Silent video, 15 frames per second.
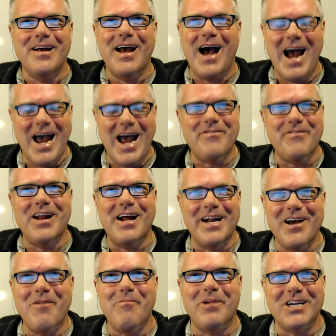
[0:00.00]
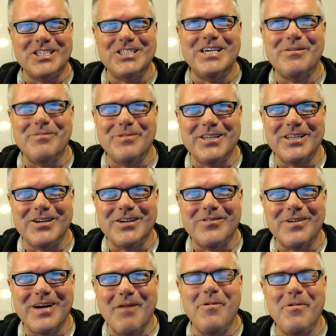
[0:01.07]
I have an idea I want to share with you,
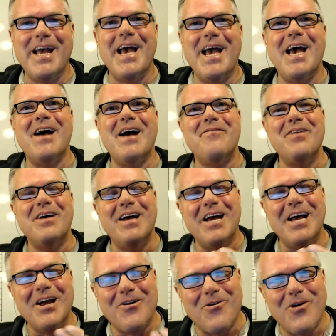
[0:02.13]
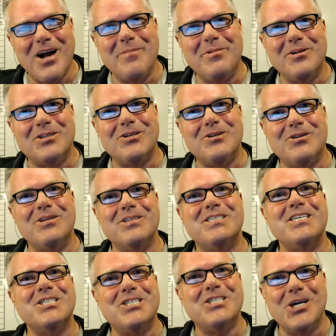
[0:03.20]
and we have incredible tools
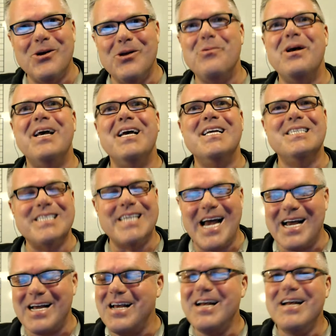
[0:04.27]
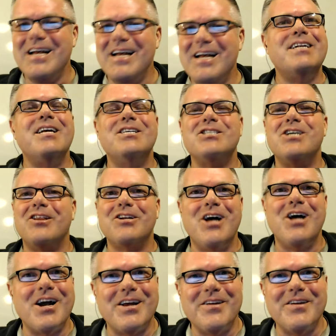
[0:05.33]
that show you that does all the
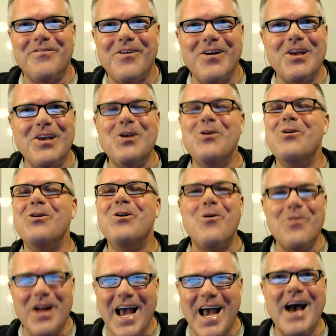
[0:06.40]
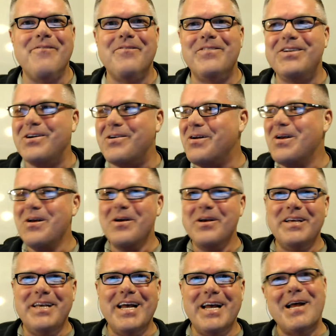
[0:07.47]
talking for you. You don't have to
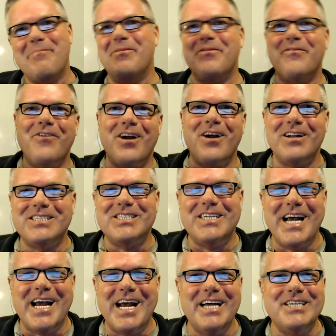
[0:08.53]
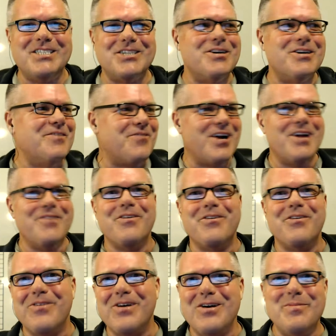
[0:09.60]
get up in front on stage or in front of a
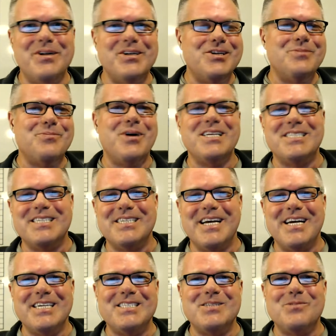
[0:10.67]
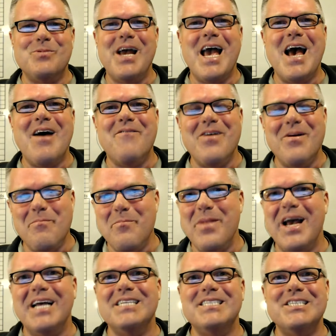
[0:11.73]
room and do presentations. We have
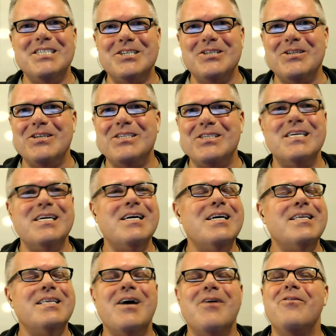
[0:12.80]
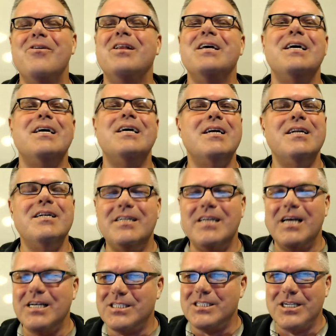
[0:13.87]
amazing tools that really
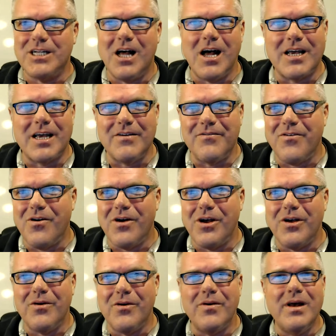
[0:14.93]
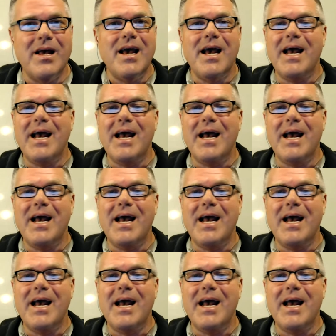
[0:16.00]
does the talking for you.